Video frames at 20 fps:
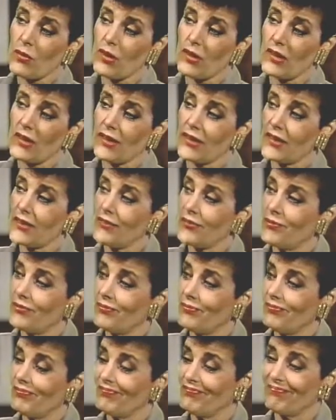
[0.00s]
Well, I...
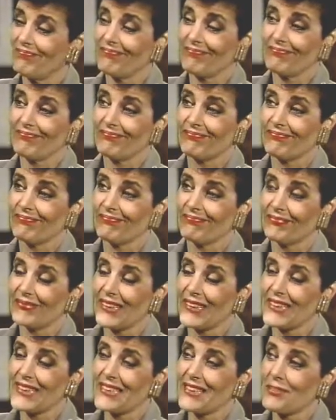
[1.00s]

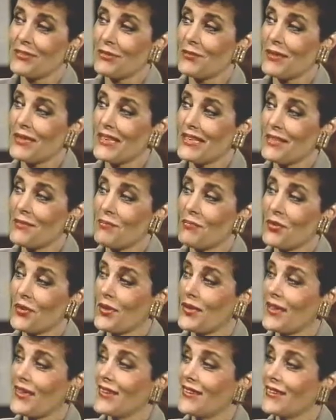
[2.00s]
I seem to be getting
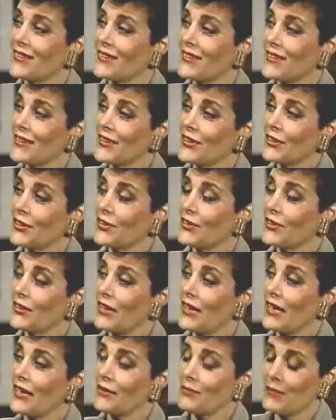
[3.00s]
pretty
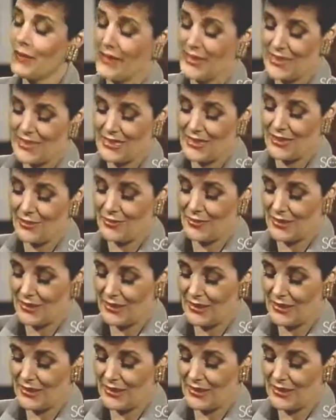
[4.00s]
good at it myself